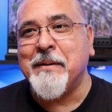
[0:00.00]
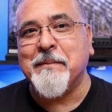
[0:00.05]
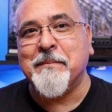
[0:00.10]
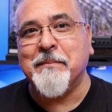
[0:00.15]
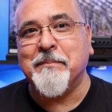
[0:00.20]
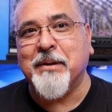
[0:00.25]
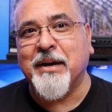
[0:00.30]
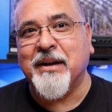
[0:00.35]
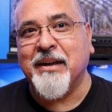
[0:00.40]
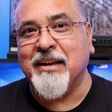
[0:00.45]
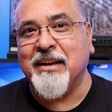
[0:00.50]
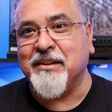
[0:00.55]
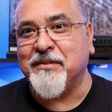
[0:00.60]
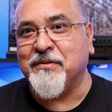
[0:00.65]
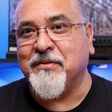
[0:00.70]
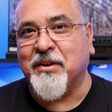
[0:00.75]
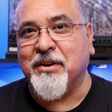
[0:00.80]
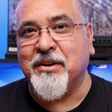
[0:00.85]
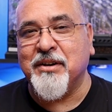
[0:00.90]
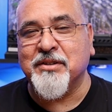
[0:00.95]
But as
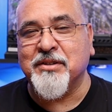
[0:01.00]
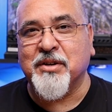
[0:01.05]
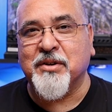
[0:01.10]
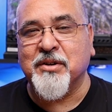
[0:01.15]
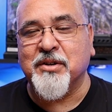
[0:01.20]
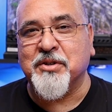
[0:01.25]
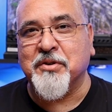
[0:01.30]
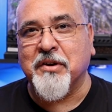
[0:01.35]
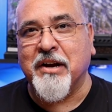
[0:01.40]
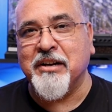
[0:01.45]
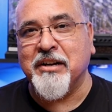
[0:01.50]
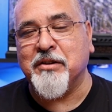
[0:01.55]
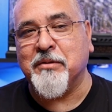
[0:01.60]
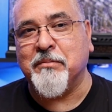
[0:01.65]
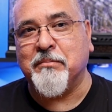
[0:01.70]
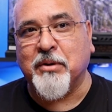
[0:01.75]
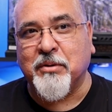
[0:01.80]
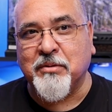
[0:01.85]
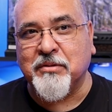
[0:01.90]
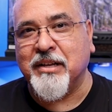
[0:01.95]
far as her trying to
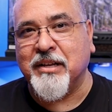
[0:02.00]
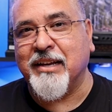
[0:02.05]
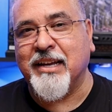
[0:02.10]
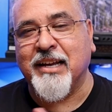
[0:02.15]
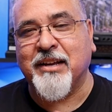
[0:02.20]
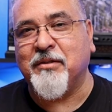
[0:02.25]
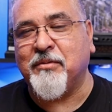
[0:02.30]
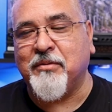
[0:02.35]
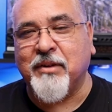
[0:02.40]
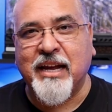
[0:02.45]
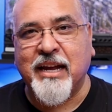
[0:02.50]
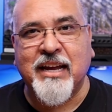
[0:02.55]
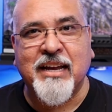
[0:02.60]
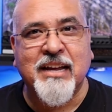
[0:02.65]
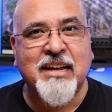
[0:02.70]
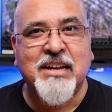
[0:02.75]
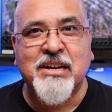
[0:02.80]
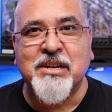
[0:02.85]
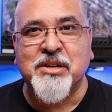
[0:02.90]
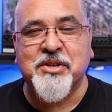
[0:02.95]
bolt and get away,
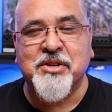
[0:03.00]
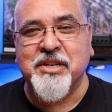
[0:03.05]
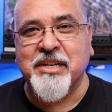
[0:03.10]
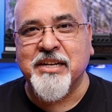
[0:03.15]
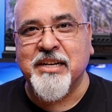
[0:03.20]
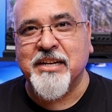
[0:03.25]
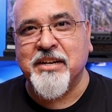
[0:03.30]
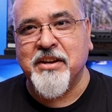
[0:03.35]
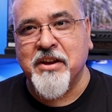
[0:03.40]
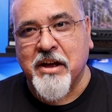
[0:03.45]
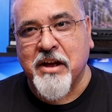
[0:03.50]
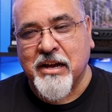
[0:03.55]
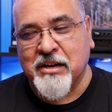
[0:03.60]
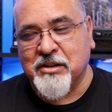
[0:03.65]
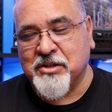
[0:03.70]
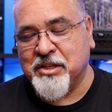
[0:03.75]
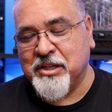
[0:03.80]
she did not.